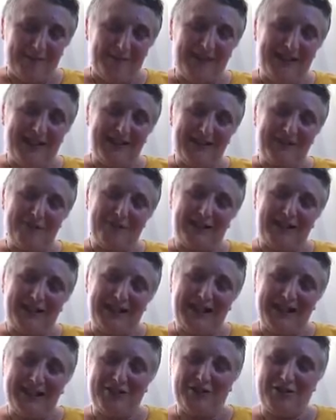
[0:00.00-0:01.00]
These
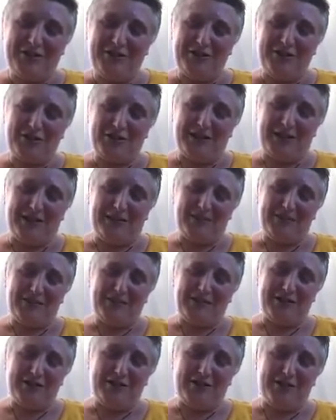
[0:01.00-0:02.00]
relationships
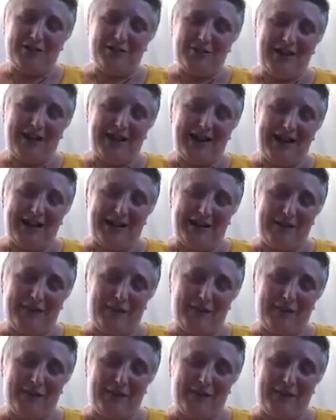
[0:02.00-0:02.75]
that you have